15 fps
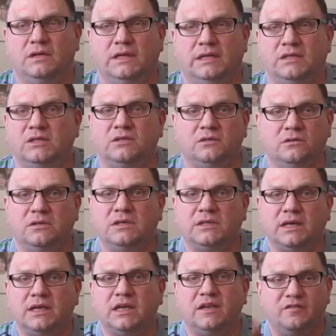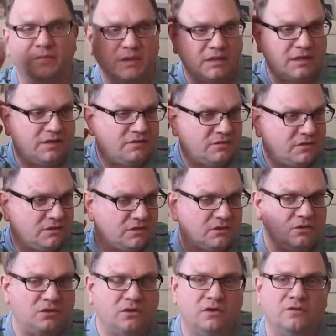As soon as I gave my life to the
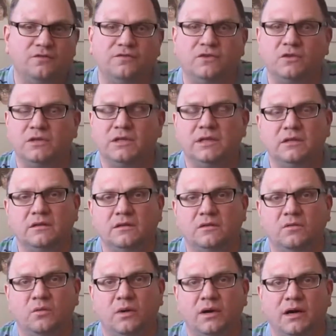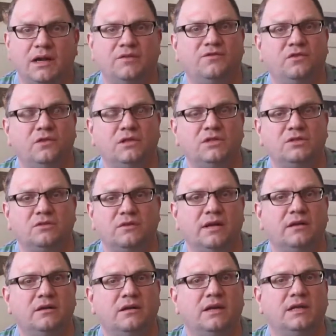Lord fully, where I fully
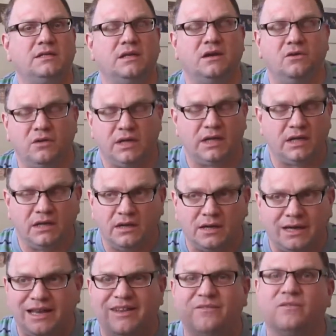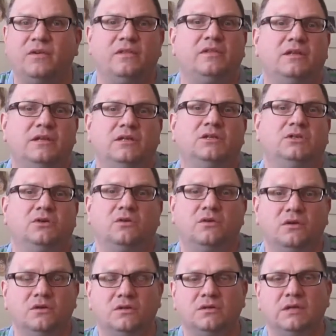surrendered and I said, okay, God, everything is
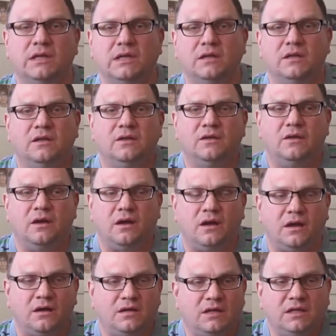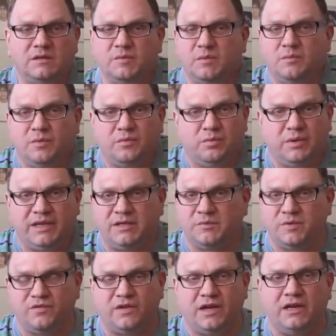yours, He's
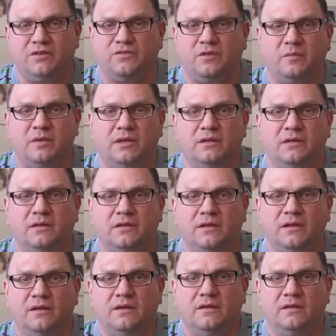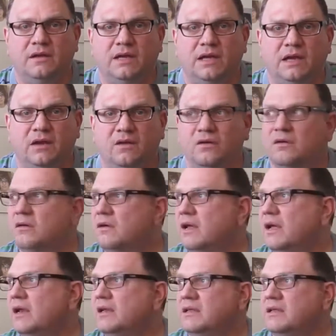provided for me, and